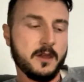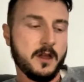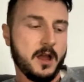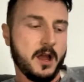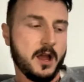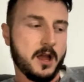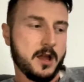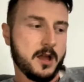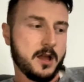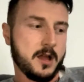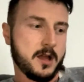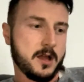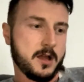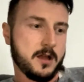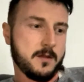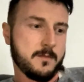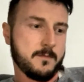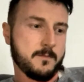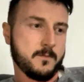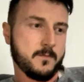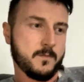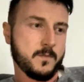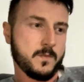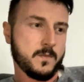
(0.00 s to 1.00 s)

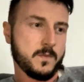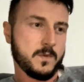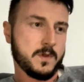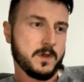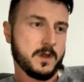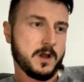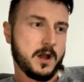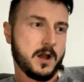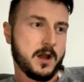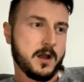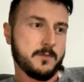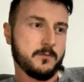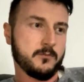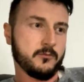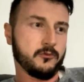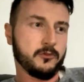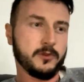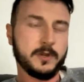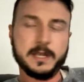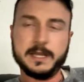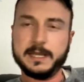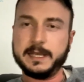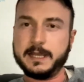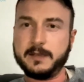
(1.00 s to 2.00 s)
I'm
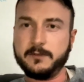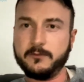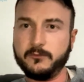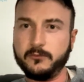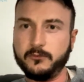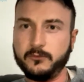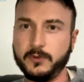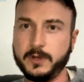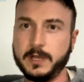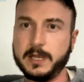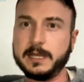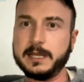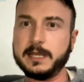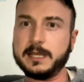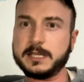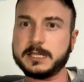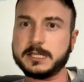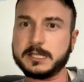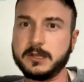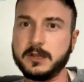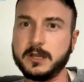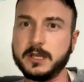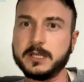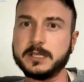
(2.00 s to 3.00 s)
really, really
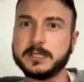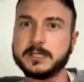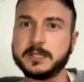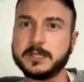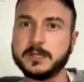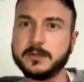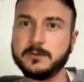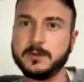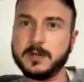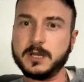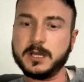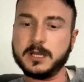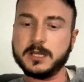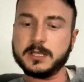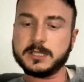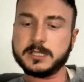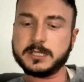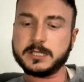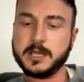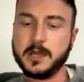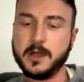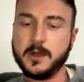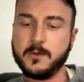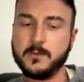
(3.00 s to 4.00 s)
excited to
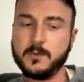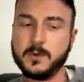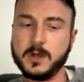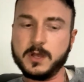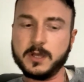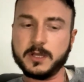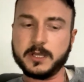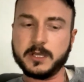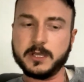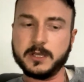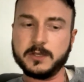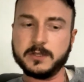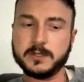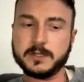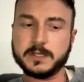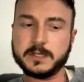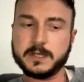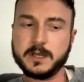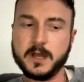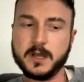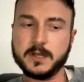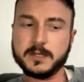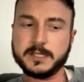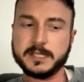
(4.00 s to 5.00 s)
start working,
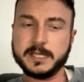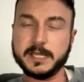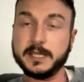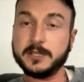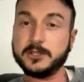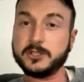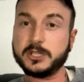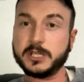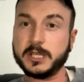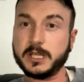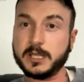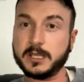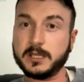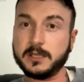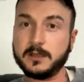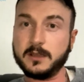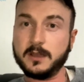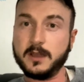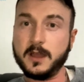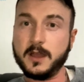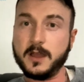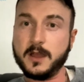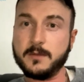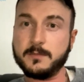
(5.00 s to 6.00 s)
start teaching.
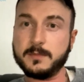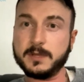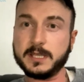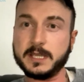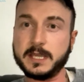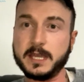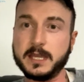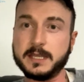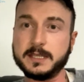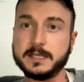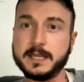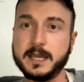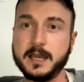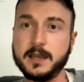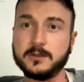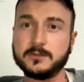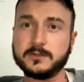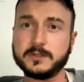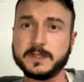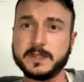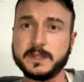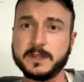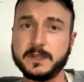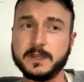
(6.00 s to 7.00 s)
And getting
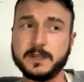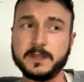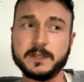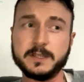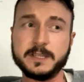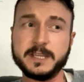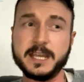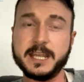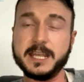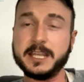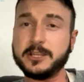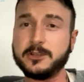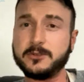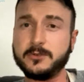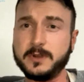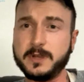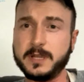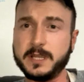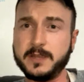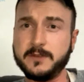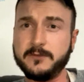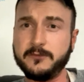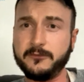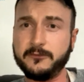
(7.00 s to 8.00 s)
down to the
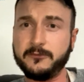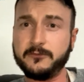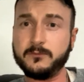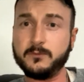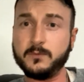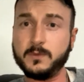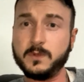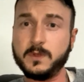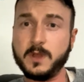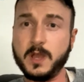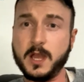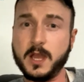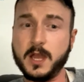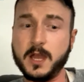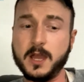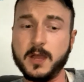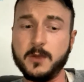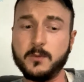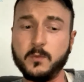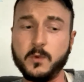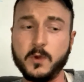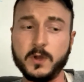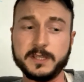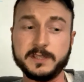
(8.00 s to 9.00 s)
nitty-gritty of
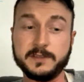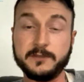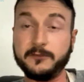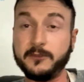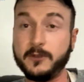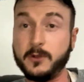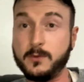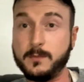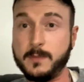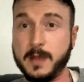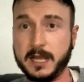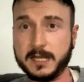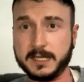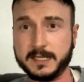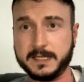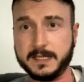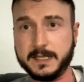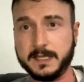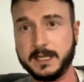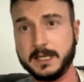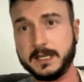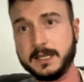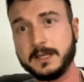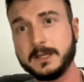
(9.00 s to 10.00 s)
what is film
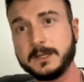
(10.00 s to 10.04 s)
acting.